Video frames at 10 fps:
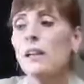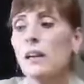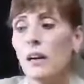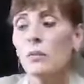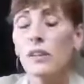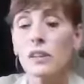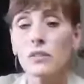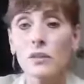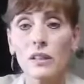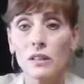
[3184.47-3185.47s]
uh, we can
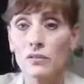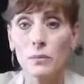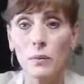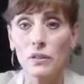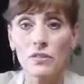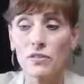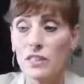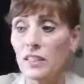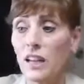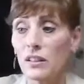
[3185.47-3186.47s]
do it here for about
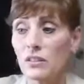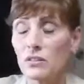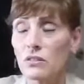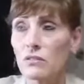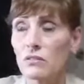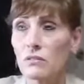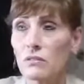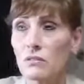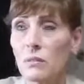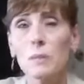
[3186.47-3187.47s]
$50.
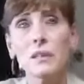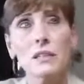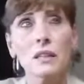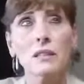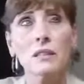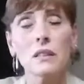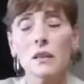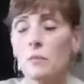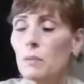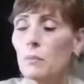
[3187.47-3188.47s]
Maybe it's less than
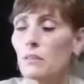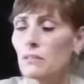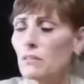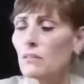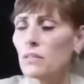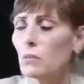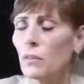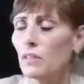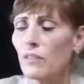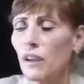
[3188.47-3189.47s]
that, maybe
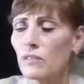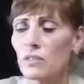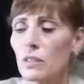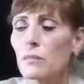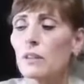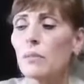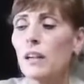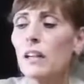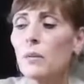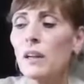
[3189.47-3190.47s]
25 or something. But
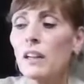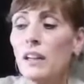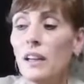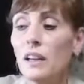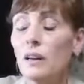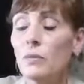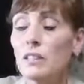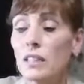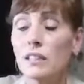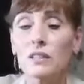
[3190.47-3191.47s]
anyway, we
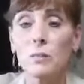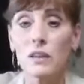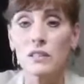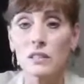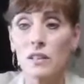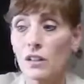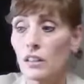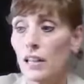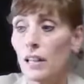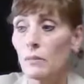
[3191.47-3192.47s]
send it to Boston Heart
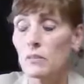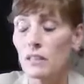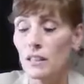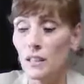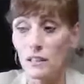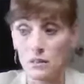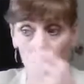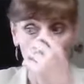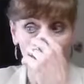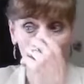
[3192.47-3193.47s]
Labs, and it's
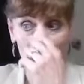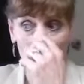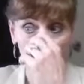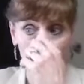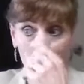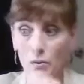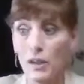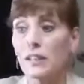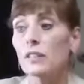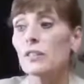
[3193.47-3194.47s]
way cheaper than a
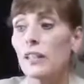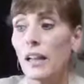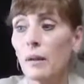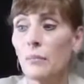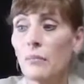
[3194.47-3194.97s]
regular lab.